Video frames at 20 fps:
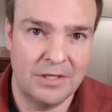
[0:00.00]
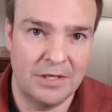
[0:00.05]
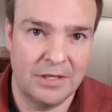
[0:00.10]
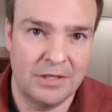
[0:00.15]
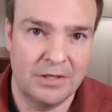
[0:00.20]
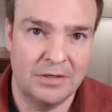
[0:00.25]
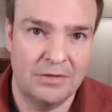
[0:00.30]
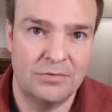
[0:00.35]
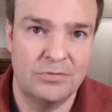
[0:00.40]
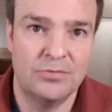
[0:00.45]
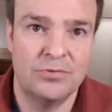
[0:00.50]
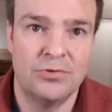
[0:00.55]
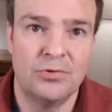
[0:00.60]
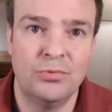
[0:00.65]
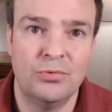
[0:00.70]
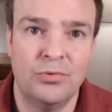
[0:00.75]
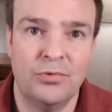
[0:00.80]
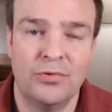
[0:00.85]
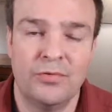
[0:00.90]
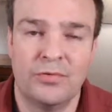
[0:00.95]
and new
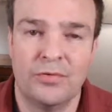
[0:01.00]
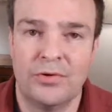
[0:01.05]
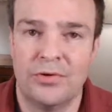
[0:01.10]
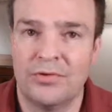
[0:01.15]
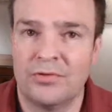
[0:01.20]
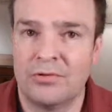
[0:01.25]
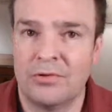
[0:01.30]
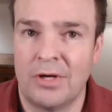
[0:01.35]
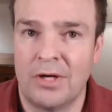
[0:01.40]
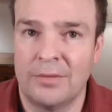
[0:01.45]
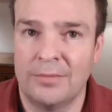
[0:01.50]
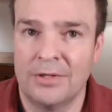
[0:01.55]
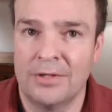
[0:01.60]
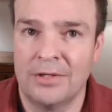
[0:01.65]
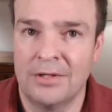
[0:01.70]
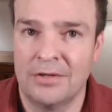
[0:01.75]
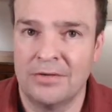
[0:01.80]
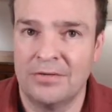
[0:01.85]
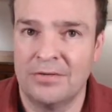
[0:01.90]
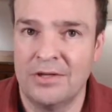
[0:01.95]
tools for describing
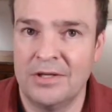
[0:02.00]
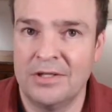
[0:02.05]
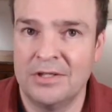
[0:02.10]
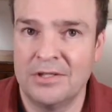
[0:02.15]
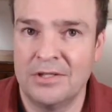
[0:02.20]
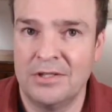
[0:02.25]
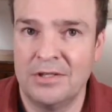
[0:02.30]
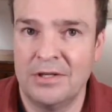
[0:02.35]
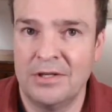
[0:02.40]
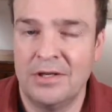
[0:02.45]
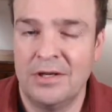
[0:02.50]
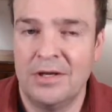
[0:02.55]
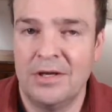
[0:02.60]
extinction,